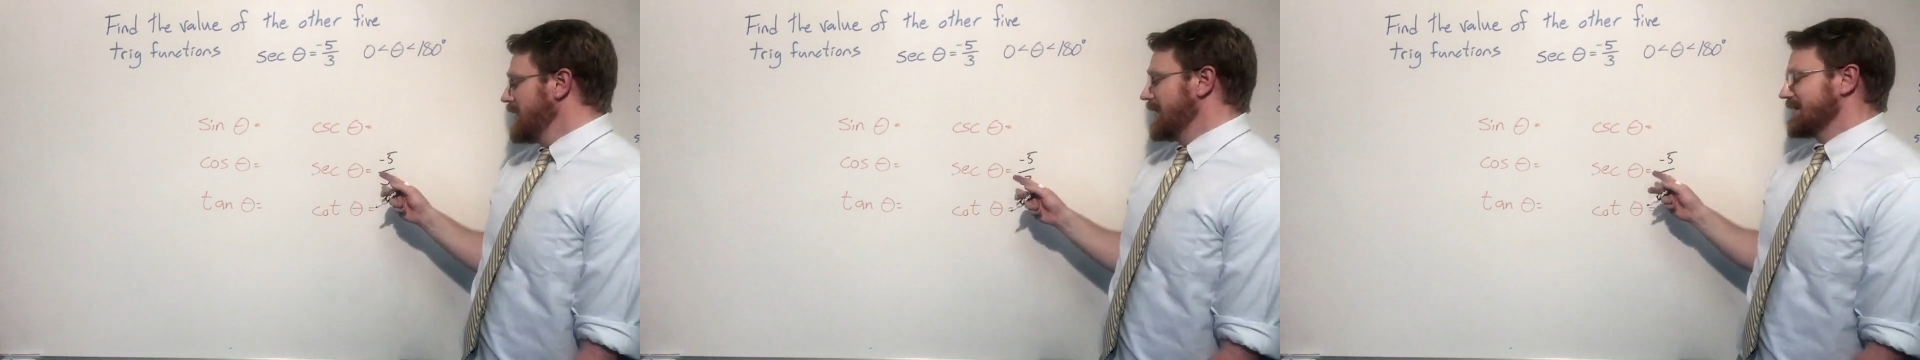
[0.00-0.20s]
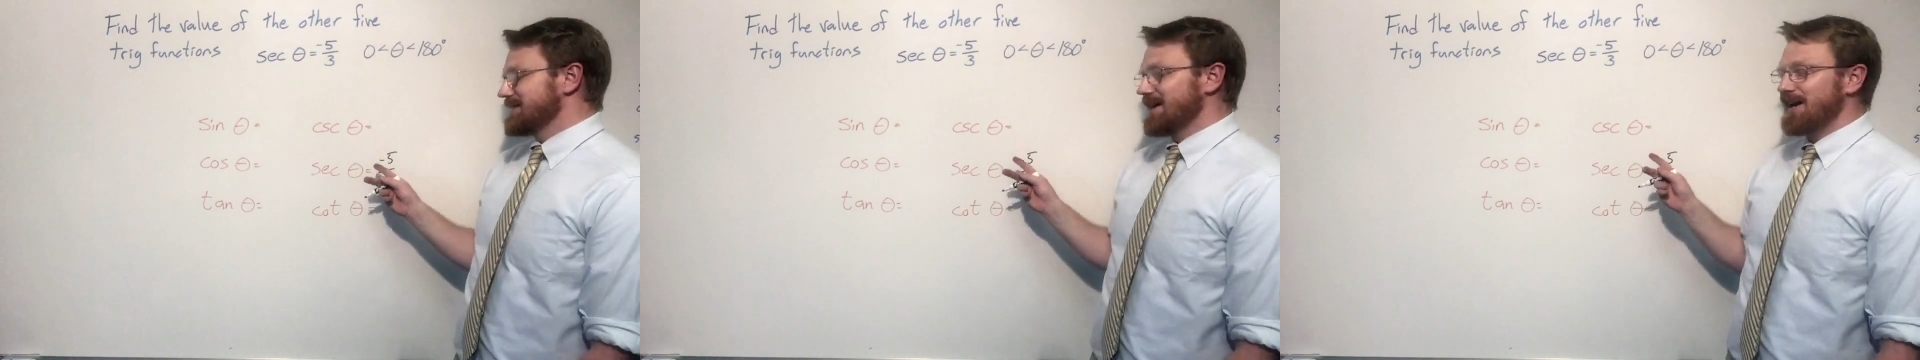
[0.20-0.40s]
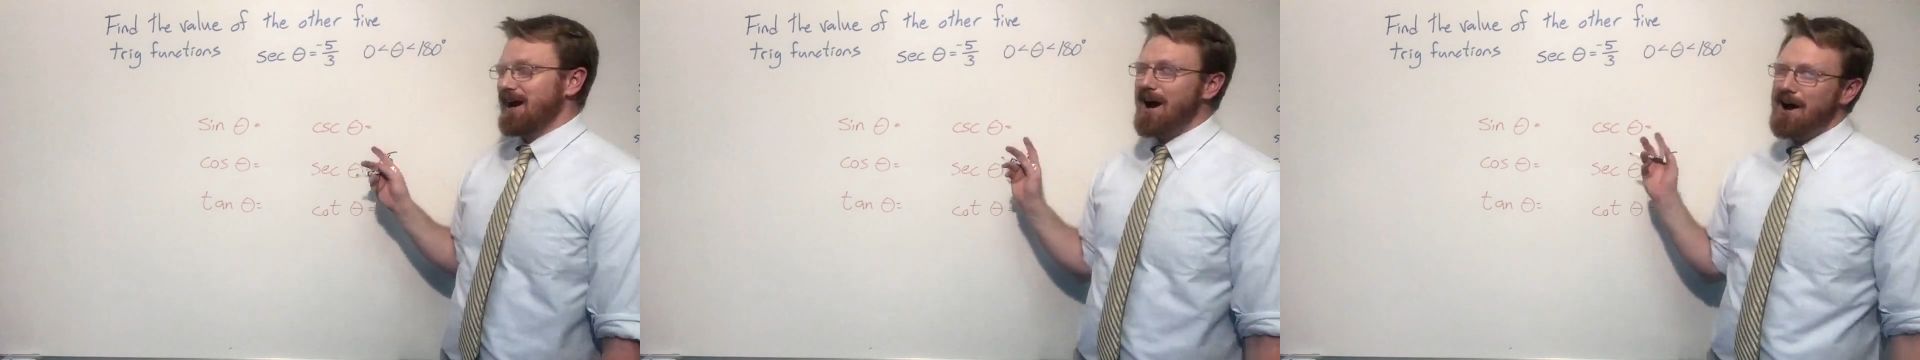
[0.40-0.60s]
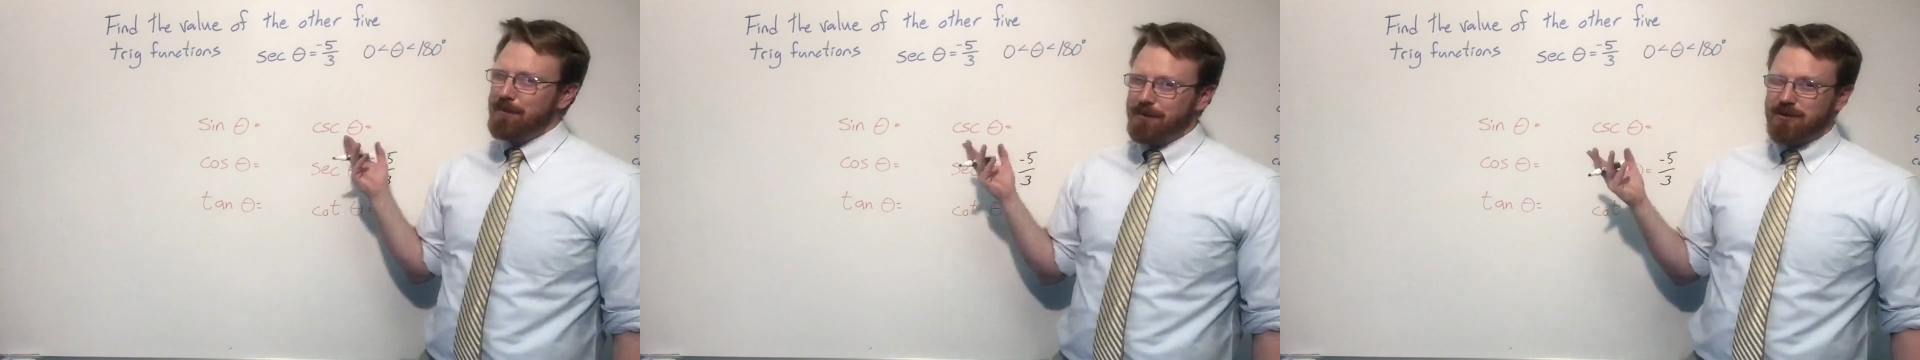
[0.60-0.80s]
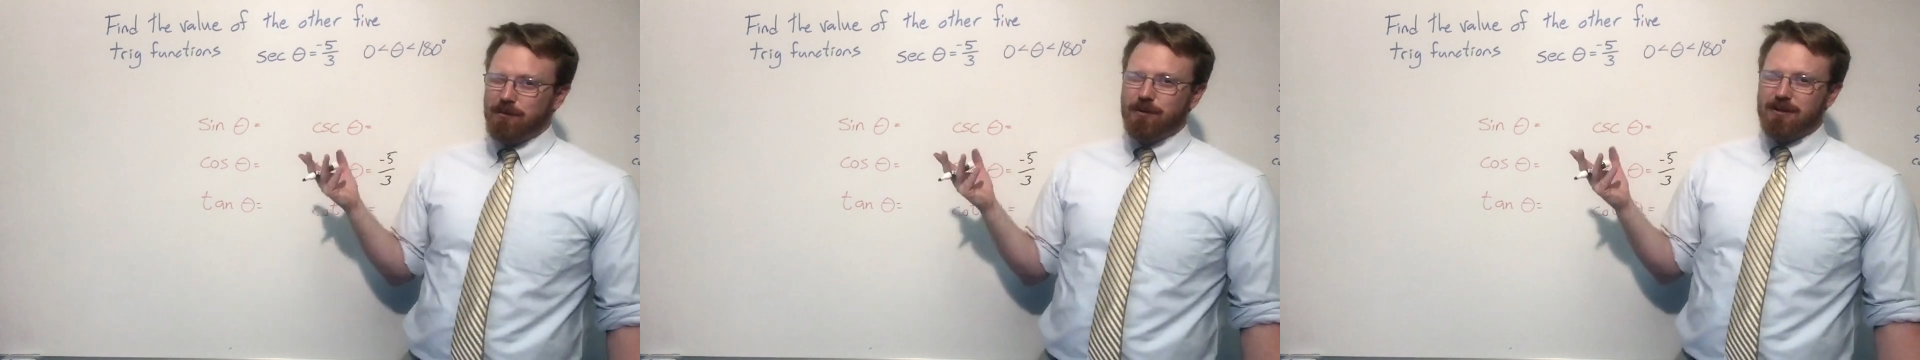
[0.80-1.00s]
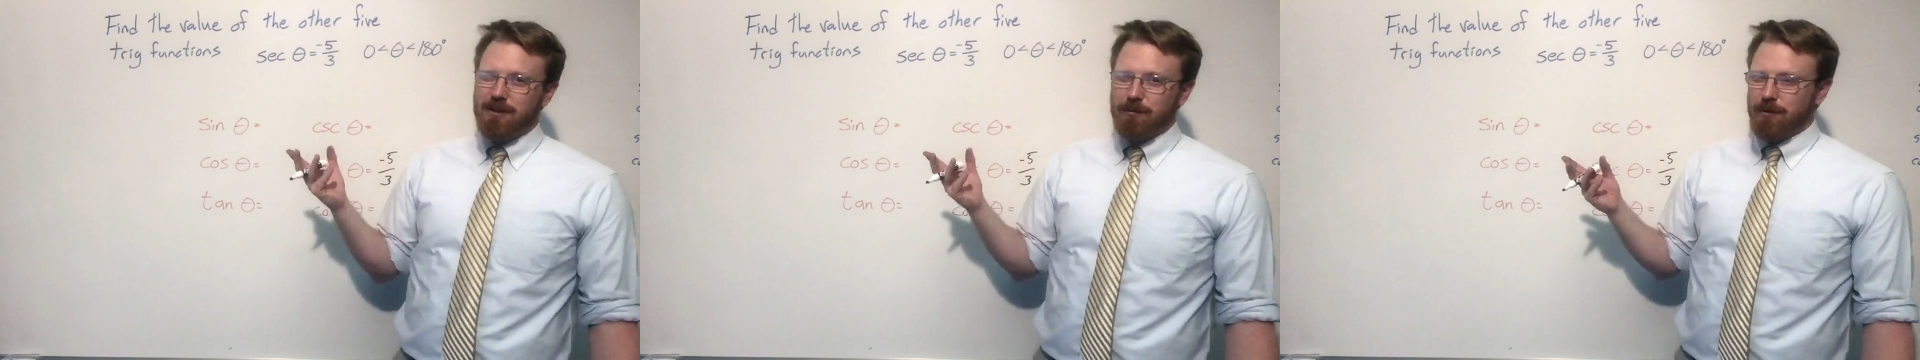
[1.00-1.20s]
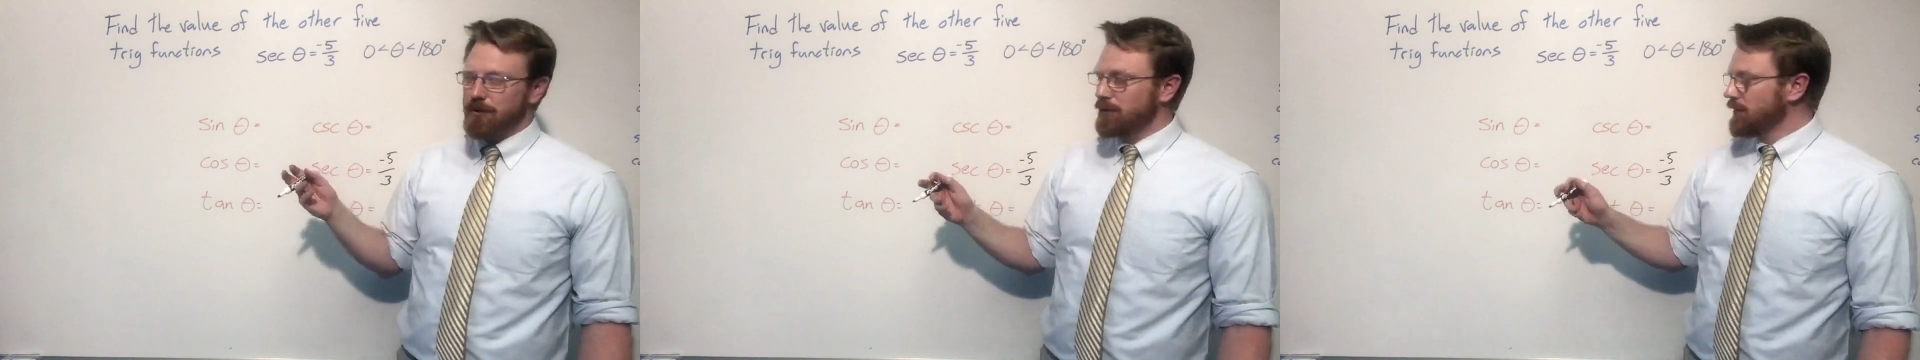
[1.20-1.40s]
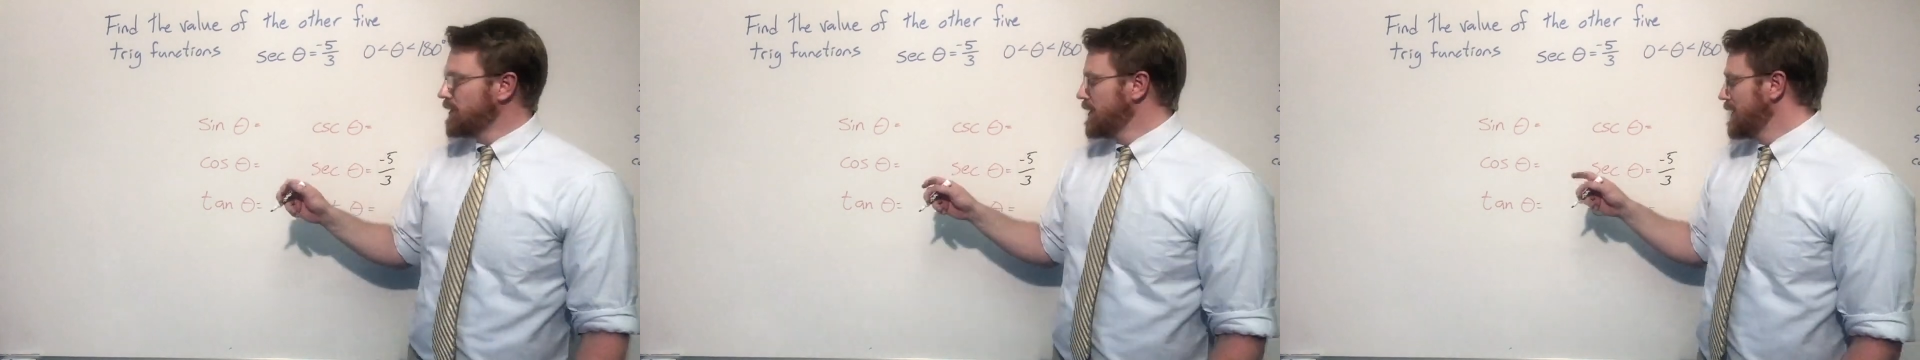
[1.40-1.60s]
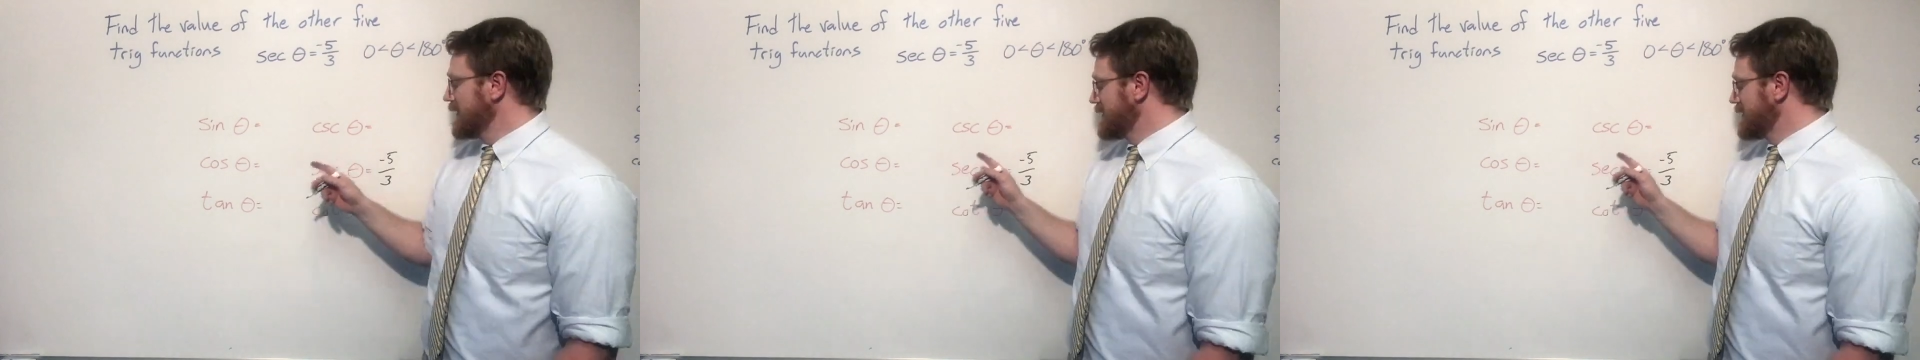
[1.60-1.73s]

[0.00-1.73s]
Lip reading: It's not opposite reciprocal,